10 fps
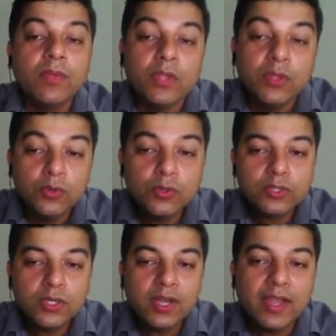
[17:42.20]

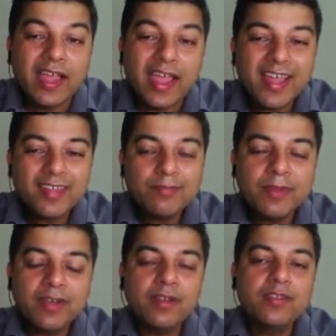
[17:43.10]
used as
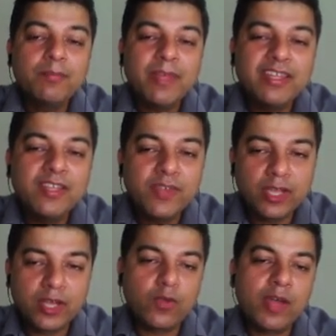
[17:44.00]
per specific
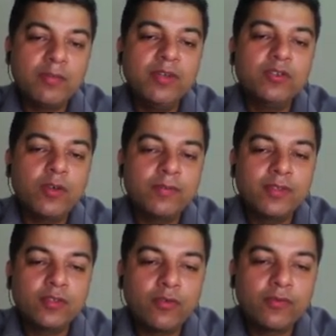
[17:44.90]
requirements of the
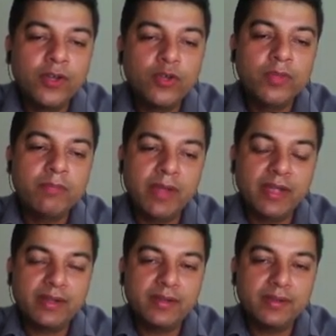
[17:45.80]
software to be built.